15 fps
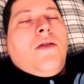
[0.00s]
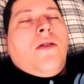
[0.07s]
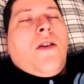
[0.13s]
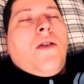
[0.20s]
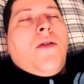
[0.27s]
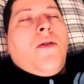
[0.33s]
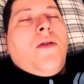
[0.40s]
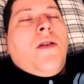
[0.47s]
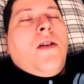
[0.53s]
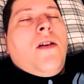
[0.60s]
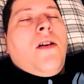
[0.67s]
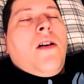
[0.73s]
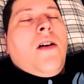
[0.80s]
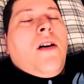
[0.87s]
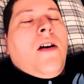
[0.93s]
And
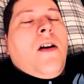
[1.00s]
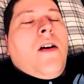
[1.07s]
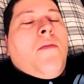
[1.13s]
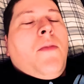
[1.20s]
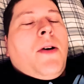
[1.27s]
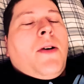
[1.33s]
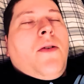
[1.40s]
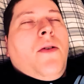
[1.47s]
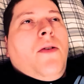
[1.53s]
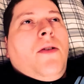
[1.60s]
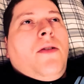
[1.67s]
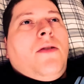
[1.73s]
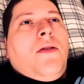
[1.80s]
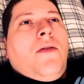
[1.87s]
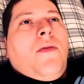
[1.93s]
so
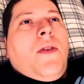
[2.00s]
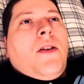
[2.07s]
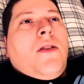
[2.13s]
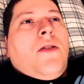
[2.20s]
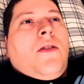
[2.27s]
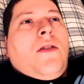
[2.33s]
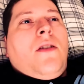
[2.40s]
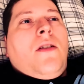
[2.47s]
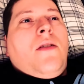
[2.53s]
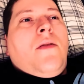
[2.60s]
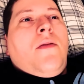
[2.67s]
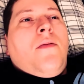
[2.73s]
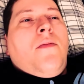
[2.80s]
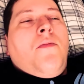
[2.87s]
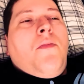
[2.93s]
my goal is to
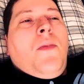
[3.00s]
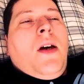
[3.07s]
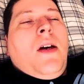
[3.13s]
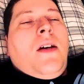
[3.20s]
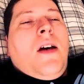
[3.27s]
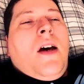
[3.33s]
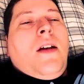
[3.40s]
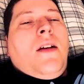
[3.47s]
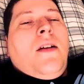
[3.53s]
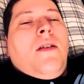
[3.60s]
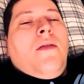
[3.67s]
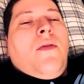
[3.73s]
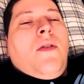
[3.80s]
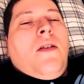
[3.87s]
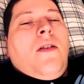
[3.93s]
eventually
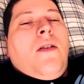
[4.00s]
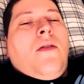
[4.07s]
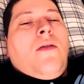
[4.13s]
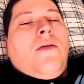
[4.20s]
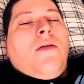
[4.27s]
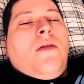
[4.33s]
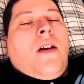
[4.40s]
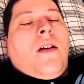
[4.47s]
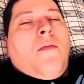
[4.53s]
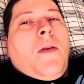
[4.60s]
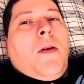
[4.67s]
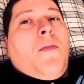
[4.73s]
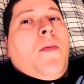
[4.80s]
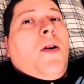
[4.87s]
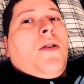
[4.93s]
make editing
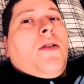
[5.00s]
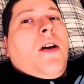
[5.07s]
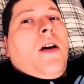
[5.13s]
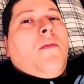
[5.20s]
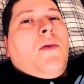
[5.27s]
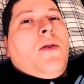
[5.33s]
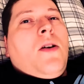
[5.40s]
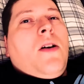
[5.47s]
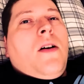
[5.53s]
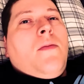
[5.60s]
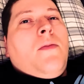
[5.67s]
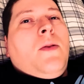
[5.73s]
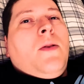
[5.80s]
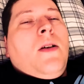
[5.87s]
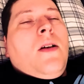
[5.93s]
videos like my
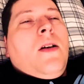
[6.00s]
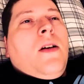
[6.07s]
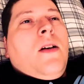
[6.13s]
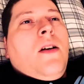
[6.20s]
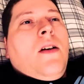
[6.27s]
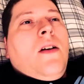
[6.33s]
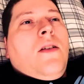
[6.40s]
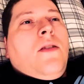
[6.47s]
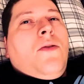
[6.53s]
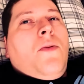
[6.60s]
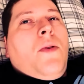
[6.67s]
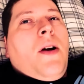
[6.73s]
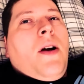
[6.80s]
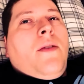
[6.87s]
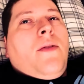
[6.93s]
part-time job,
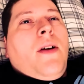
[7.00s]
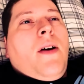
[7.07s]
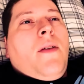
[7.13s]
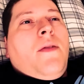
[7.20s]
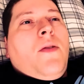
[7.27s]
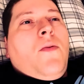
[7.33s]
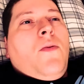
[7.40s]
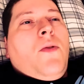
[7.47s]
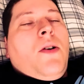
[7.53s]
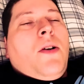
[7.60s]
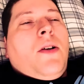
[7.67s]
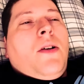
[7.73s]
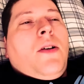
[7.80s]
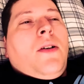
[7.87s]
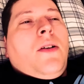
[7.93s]
to where I don't
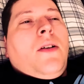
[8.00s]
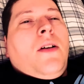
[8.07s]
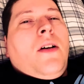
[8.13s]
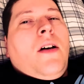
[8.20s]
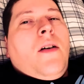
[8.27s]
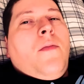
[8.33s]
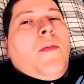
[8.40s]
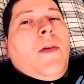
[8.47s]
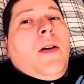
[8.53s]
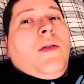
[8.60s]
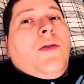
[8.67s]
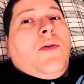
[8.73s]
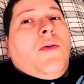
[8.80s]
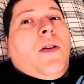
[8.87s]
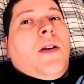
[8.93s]
have to work
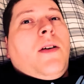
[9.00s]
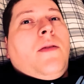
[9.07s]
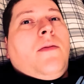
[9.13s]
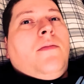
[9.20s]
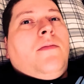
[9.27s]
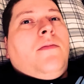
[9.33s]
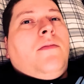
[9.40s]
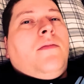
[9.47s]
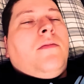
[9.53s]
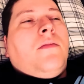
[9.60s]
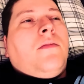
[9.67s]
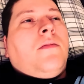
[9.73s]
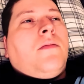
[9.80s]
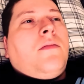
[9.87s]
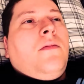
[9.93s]
elsewhere,
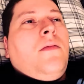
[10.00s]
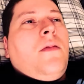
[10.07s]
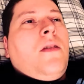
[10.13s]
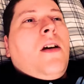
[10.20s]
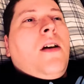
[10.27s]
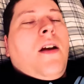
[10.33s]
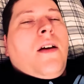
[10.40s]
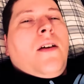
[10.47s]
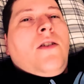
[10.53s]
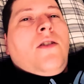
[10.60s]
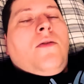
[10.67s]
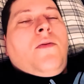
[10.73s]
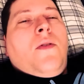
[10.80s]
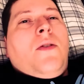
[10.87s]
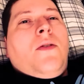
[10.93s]

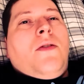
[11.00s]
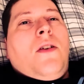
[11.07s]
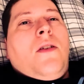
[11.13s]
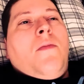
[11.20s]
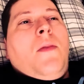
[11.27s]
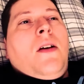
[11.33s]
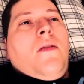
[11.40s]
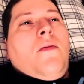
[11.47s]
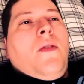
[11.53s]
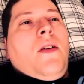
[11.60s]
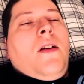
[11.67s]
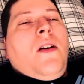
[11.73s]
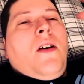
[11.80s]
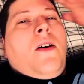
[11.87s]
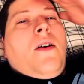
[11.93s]
and I can just focus
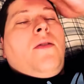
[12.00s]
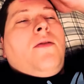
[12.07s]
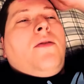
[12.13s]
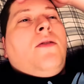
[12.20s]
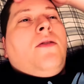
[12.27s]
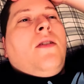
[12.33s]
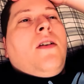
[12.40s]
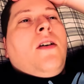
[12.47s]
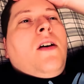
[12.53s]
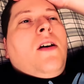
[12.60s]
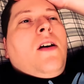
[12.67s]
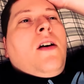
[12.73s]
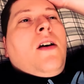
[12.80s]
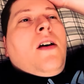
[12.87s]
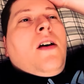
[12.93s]
on making
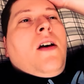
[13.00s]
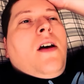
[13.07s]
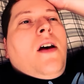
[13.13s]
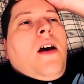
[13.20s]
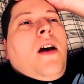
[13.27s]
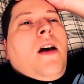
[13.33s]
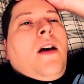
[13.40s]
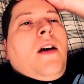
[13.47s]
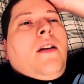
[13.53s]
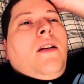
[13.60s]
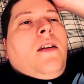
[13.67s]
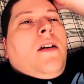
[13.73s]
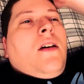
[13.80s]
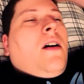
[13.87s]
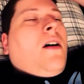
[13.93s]
videos
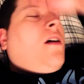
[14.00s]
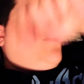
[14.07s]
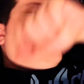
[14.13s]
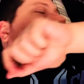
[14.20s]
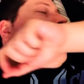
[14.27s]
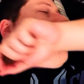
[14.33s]
and,